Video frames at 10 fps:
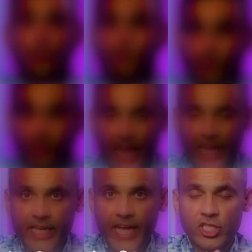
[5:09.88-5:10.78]
Remember,
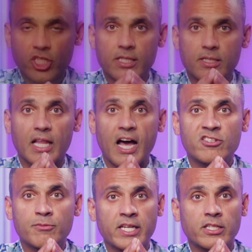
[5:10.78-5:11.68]
ADHD is a
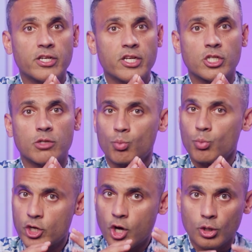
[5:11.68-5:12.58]
lifespan condition. We're
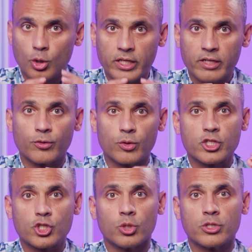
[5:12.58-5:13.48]
not looking for a
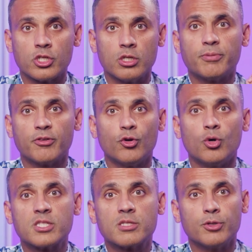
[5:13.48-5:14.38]
short-term
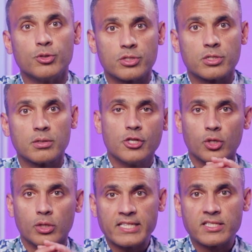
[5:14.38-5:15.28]
performance boost. So
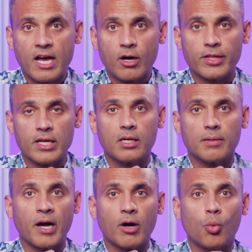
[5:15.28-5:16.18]
let's now think
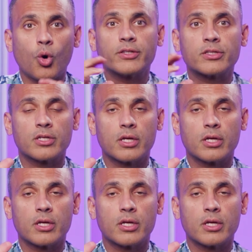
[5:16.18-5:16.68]
about what